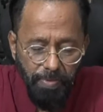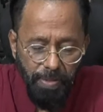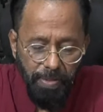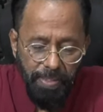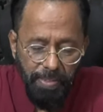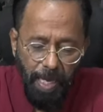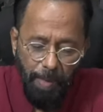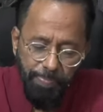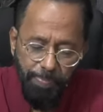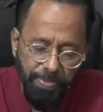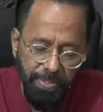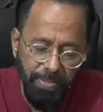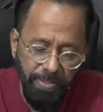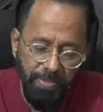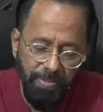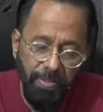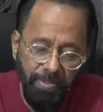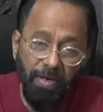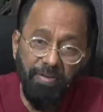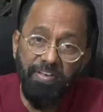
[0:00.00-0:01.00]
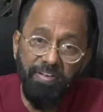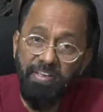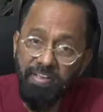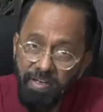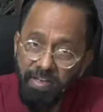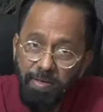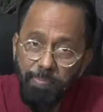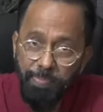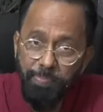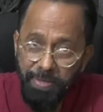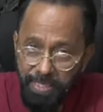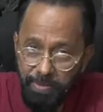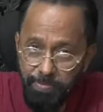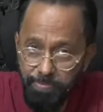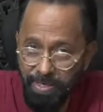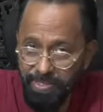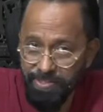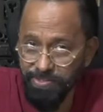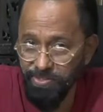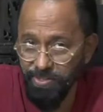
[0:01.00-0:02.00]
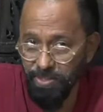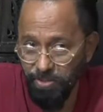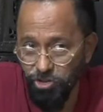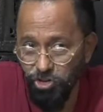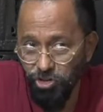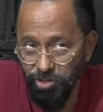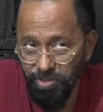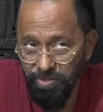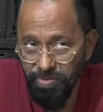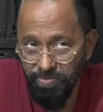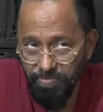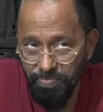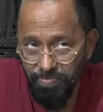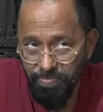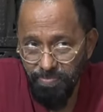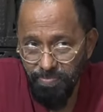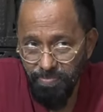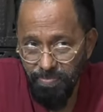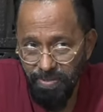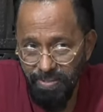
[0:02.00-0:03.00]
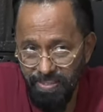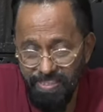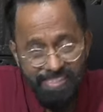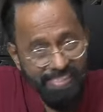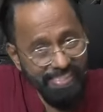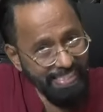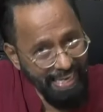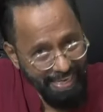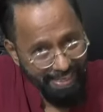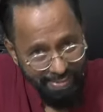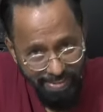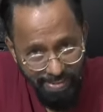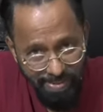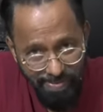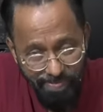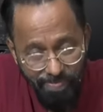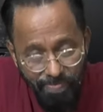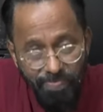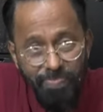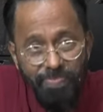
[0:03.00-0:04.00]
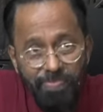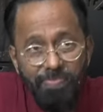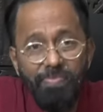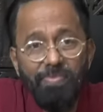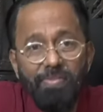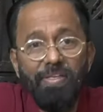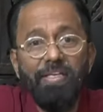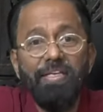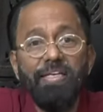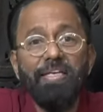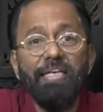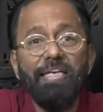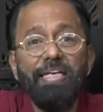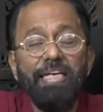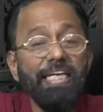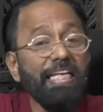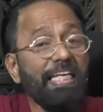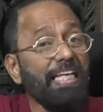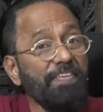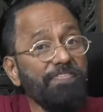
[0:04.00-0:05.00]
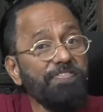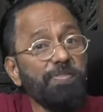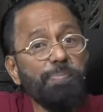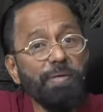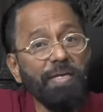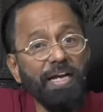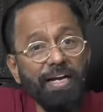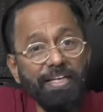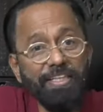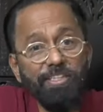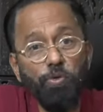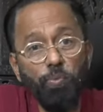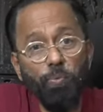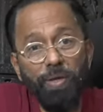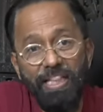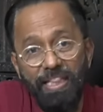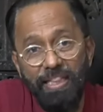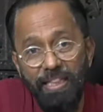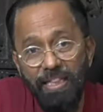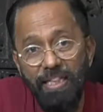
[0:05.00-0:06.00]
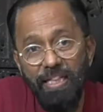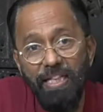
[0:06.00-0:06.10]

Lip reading: Captain Tariq, played by Sachin, is dead. He leaves behind a will,